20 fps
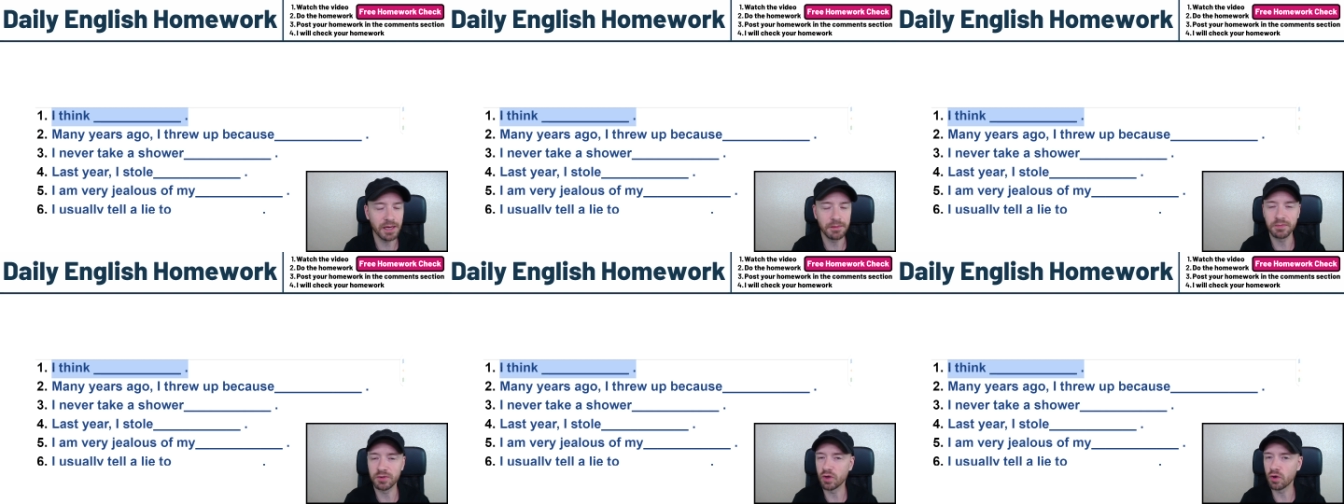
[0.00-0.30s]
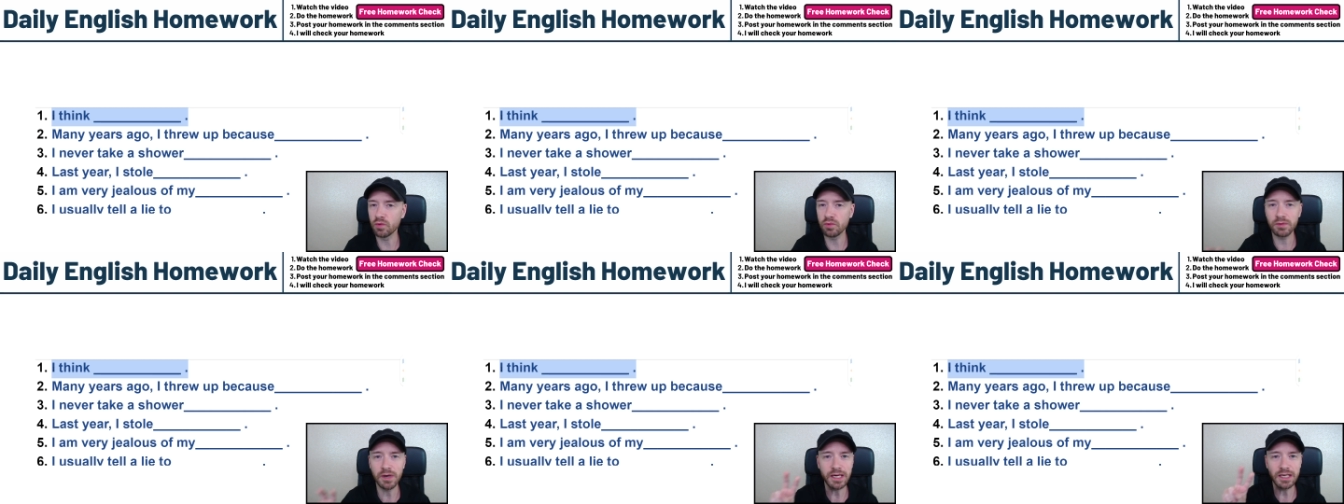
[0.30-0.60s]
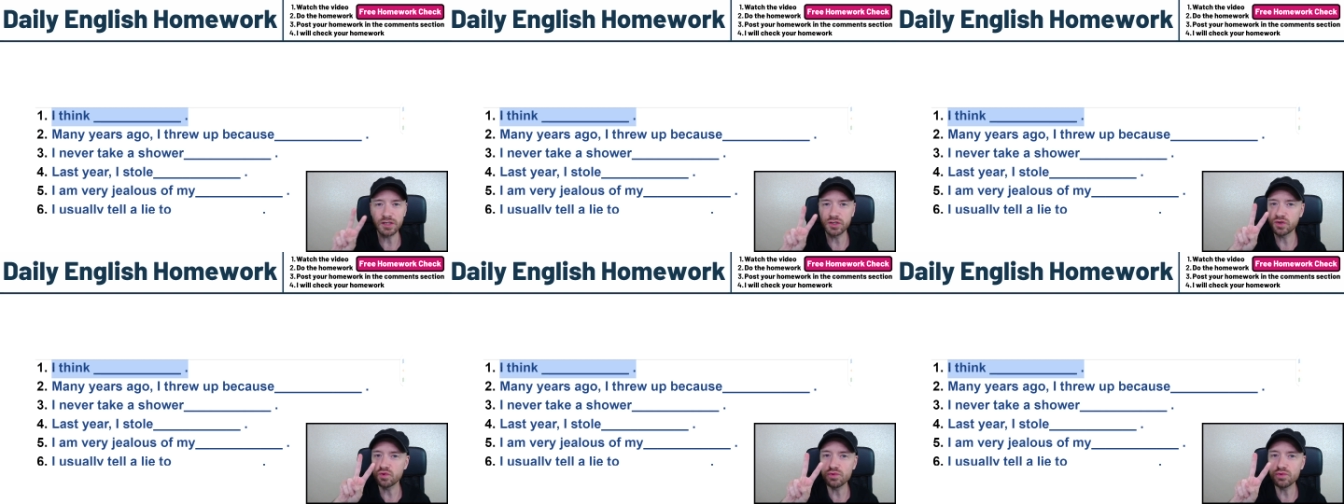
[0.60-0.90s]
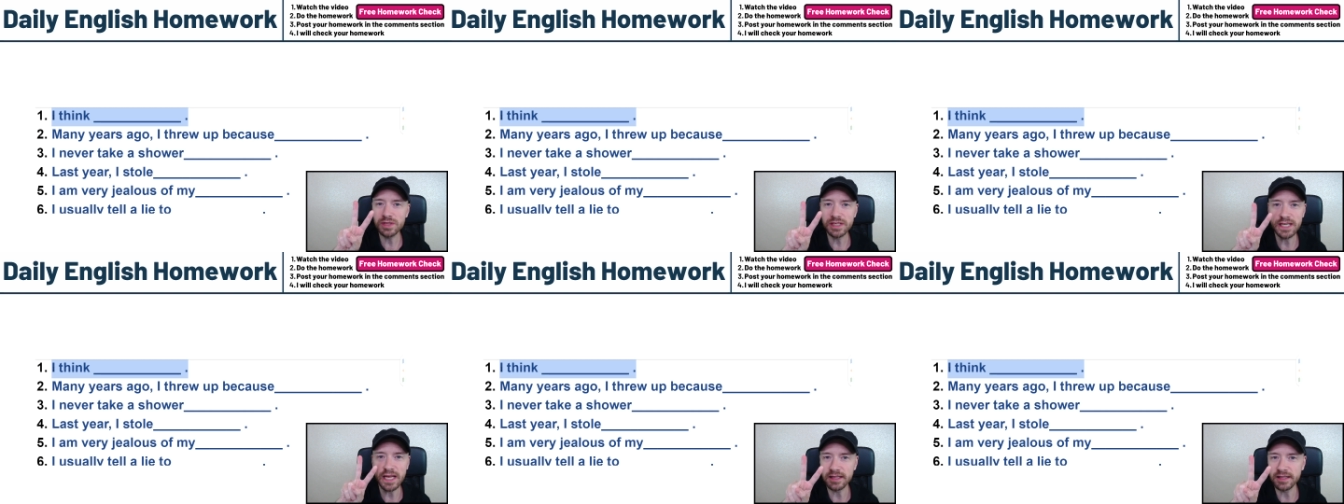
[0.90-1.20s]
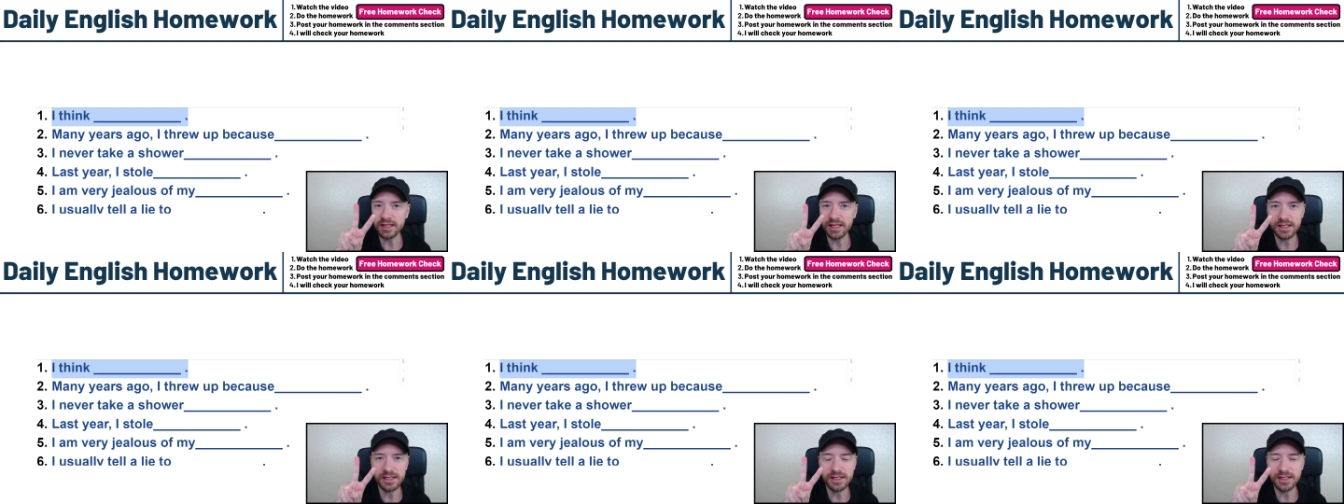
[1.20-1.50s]
don't write two
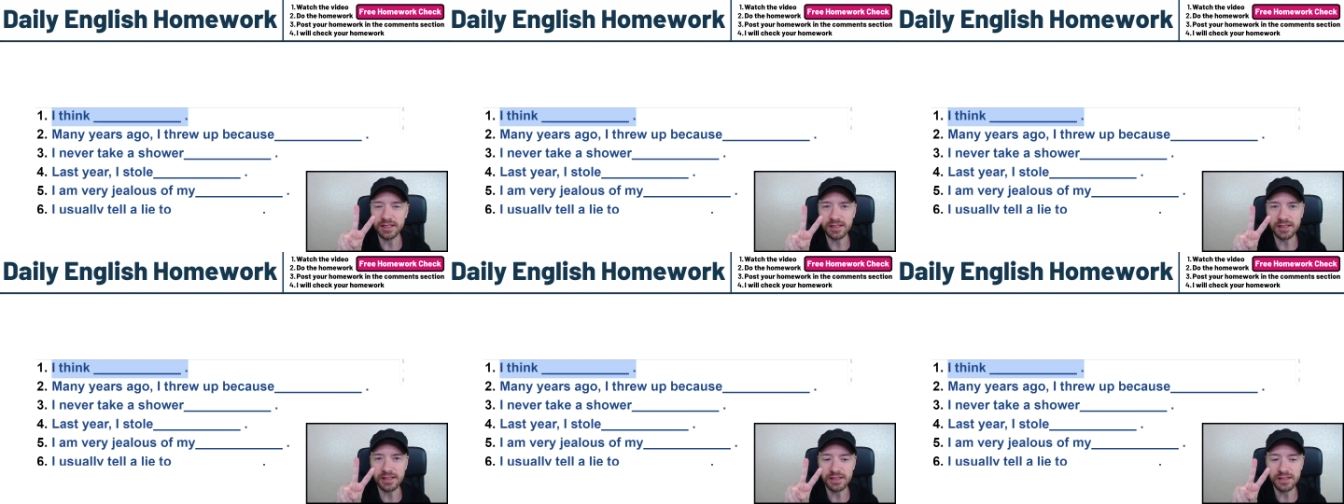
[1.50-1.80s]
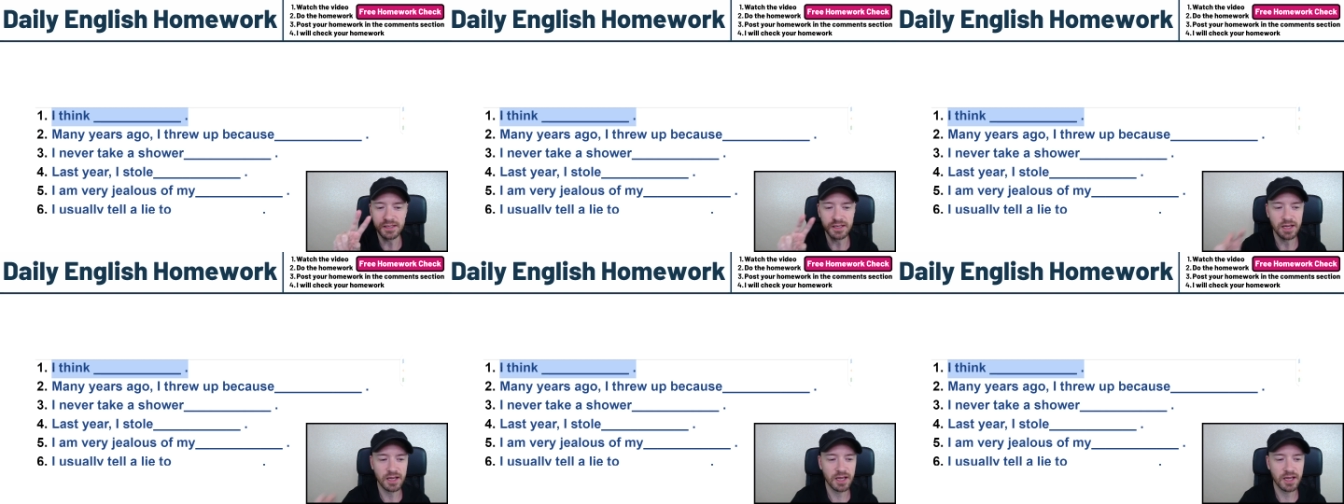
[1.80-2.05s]
sentences.